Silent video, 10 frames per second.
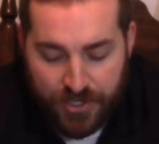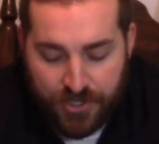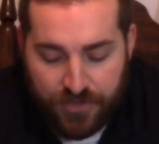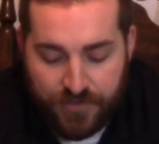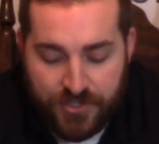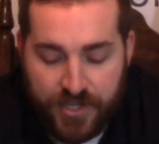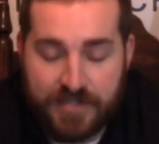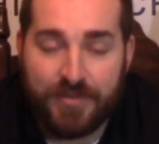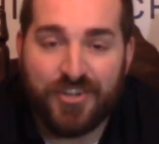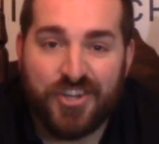You have the
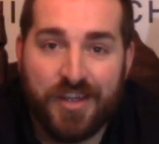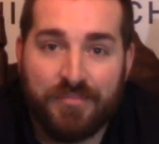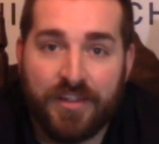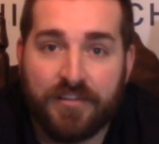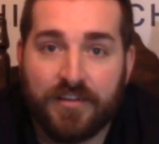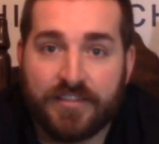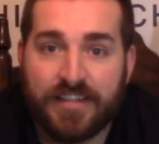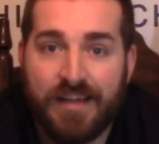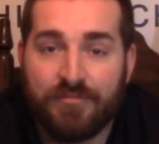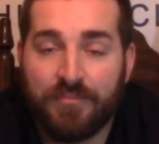Ches-Mont champion Doug
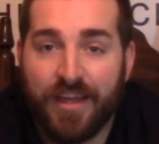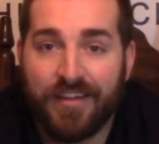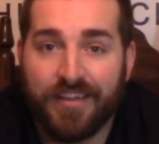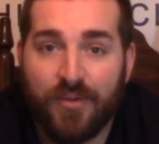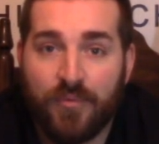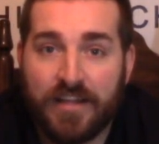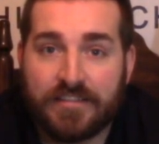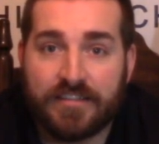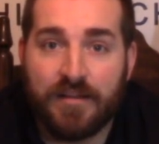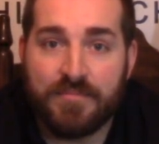Zaff from Downingtown
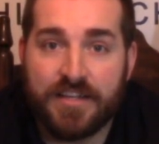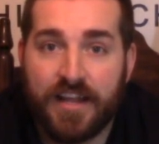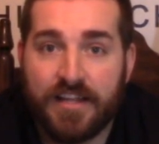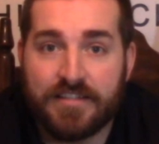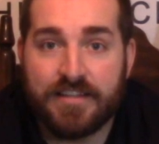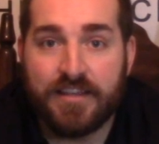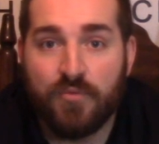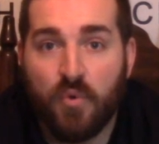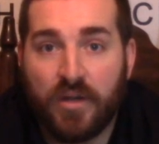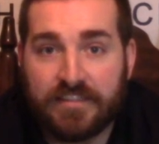West comes in as the
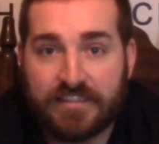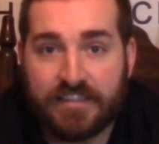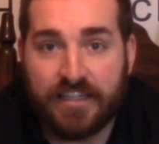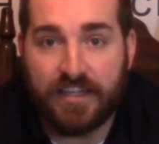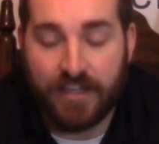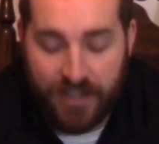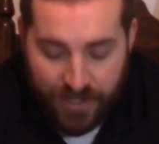one seed.